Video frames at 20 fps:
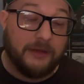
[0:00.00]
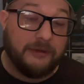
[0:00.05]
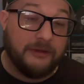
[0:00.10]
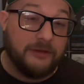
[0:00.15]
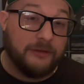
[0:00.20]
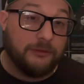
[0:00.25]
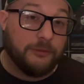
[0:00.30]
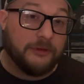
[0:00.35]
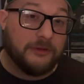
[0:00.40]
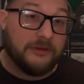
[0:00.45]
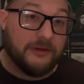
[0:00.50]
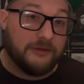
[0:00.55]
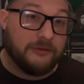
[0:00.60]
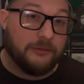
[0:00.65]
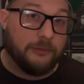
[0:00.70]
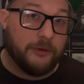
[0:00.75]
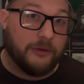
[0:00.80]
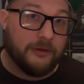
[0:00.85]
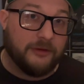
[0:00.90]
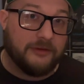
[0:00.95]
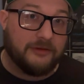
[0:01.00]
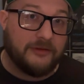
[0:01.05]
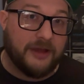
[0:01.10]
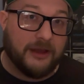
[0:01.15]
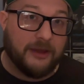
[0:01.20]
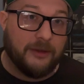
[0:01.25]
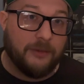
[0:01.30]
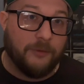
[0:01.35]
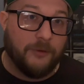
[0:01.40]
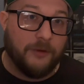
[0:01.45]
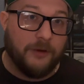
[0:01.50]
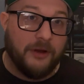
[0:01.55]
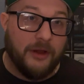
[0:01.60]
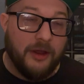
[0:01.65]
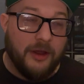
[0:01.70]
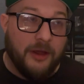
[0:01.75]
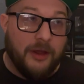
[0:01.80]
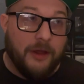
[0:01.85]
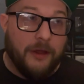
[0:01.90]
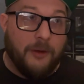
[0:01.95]
at least with this one, the second
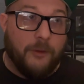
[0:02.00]
one,